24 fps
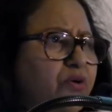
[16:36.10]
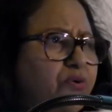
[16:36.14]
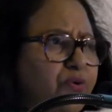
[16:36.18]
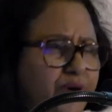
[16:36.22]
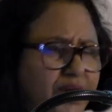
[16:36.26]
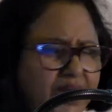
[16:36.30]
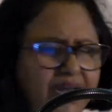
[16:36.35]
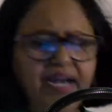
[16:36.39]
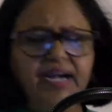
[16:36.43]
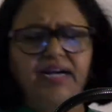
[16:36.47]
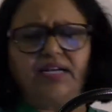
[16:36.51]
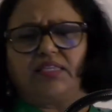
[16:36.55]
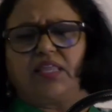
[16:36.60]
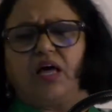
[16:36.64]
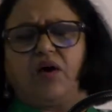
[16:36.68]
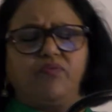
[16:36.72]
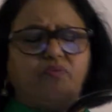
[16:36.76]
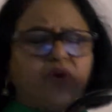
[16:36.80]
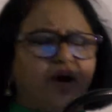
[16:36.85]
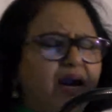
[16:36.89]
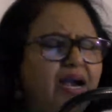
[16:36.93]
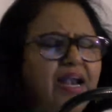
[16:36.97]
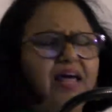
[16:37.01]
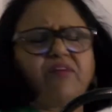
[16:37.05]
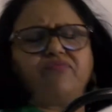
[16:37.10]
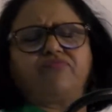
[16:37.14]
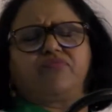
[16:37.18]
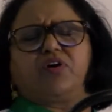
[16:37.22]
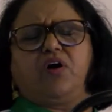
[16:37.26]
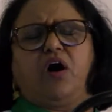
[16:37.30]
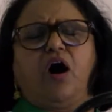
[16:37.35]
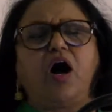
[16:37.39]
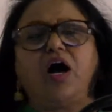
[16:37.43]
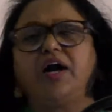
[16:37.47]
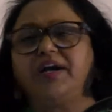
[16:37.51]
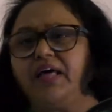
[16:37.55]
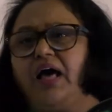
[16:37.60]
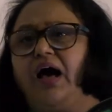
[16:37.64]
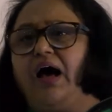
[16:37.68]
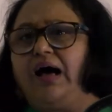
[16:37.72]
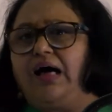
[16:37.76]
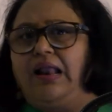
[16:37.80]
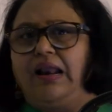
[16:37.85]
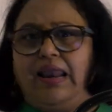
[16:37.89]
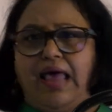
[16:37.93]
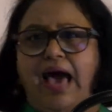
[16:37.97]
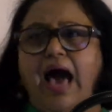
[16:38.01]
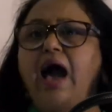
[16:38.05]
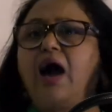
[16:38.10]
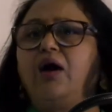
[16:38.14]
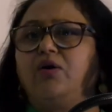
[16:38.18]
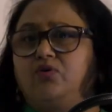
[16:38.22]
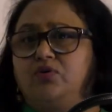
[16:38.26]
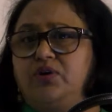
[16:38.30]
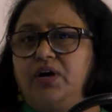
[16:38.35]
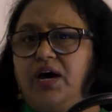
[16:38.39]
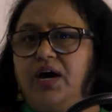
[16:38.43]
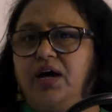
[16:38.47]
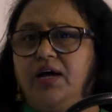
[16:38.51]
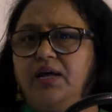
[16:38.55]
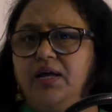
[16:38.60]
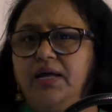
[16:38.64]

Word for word: Read the Word of God aloud.